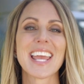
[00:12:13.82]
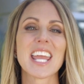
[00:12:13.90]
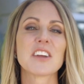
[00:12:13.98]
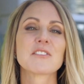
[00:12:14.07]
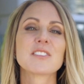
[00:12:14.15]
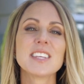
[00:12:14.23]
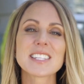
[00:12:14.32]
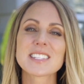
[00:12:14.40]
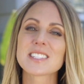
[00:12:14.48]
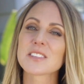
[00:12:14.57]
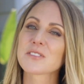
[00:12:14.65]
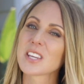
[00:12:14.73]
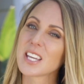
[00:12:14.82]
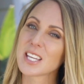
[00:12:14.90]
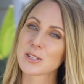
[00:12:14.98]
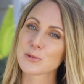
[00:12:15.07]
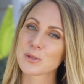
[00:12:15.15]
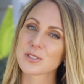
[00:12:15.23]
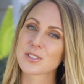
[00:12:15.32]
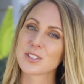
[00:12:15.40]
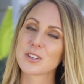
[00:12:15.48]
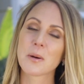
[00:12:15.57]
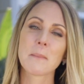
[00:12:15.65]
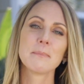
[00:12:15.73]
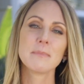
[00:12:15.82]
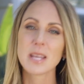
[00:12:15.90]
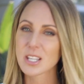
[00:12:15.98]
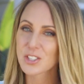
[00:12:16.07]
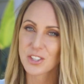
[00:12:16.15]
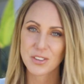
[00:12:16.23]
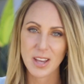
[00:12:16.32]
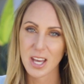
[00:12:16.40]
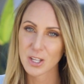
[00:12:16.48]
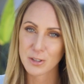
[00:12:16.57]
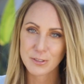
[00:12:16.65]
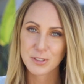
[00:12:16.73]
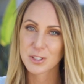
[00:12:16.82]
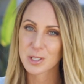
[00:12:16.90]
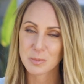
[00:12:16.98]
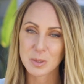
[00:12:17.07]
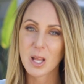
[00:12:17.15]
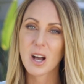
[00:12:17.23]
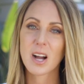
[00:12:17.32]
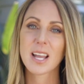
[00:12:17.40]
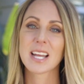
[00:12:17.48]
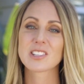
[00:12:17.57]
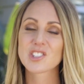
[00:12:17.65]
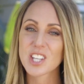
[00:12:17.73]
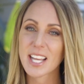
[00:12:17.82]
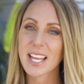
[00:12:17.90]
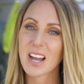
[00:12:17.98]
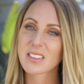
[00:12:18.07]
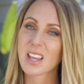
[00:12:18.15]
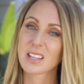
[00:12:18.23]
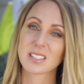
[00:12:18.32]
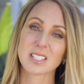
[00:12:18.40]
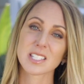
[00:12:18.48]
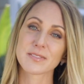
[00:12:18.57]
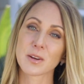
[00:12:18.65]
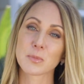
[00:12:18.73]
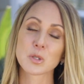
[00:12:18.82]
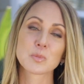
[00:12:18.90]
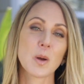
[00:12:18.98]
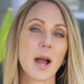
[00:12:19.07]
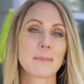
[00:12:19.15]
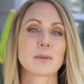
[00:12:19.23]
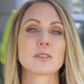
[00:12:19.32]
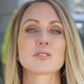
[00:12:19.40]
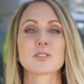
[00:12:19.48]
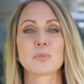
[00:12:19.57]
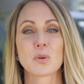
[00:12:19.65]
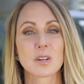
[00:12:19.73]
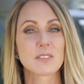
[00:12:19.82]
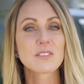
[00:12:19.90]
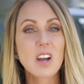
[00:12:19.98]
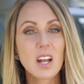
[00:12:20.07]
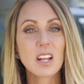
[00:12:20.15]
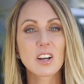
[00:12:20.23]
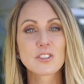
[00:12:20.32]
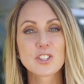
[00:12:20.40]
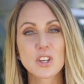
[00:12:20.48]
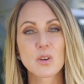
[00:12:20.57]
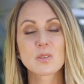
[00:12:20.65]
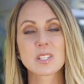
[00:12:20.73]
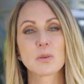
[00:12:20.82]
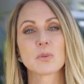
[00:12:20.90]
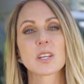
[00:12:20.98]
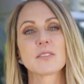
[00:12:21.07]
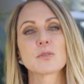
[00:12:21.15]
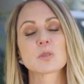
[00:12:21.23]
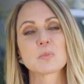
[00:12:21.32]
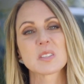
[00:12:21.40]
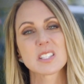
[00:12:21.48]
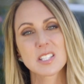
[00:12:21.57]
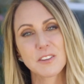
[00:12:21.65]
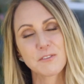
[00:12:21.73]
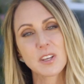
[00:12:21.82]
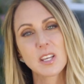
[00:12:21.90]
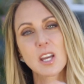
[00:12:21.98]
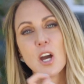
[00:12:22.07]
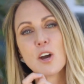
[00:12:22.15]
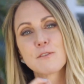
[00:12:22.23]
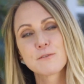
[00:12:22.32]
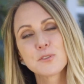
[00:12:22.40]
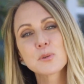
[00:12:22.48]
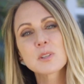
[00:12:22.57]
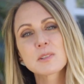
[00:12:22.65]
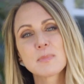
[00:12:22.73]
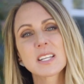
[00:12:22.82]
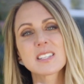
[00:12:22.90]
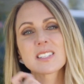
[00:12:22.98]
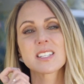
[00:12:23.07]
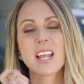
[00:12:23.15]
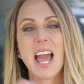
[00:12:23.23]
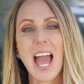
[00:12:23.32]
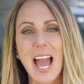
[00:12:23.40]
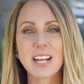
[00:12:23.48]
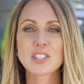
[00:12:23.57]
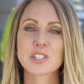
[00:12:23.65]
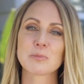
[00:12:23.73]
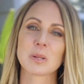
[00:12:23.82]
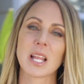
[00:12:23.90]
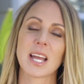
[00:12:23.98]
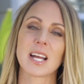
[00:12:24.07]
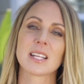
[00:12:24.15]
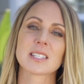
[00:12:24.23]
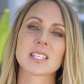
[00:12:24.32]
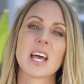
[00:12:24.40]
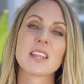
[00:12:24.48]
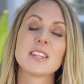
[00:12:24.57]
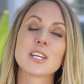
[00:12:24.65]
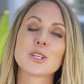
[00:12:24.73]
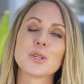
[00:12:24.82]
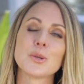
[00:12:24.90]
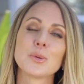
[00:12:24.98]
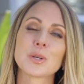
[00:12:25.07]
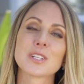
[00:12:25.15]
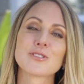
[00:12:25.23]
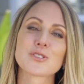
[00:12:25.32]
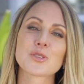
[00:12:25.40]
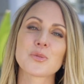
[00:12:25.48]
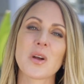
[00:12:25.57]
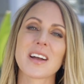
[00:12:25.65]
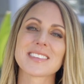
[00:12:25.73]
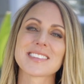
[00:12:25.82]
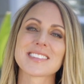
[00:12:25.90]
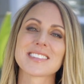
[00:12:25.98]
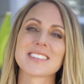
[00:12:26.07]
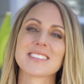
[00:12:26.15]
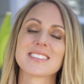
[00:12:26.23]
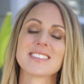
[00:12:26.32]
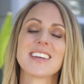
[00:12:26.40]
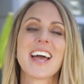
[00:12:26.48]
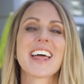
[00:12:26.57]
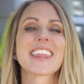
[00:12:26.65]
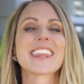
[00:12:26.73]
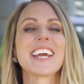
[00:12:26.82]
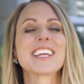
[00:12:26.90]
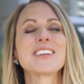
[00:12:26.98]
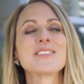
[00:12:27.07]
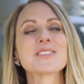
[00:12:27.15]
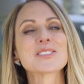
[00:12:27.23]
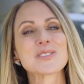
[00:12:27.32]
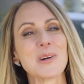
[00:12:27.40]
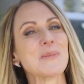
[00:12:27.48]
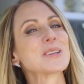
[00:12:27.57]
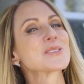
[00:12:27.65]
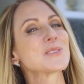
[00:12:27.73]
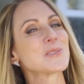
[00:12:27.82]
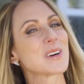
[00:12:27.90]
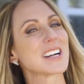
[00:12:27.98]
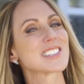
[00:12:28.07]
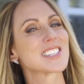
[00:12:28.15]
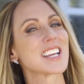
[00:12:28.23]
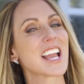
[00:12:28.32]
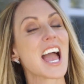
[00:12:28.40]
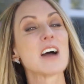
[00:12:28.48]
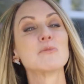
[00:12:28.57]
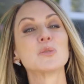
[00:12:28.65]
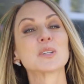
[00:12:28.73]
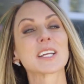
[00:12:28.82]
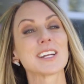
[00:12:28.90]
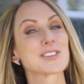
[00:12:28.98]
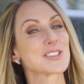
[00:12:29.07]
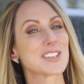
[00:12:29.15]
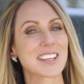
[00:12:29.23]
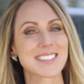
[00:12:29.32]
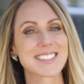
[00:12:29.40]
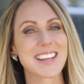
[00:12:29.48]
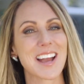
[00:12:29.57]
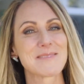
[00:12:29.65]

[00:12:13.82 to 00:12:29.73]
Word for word: If this is of key interest to you, make sure you head over to the blog and check out that list of our most popular supportive gut health shows that will give you specific food as medicine action plans that you can trust. Thank you so much for watching, and we'll catch you next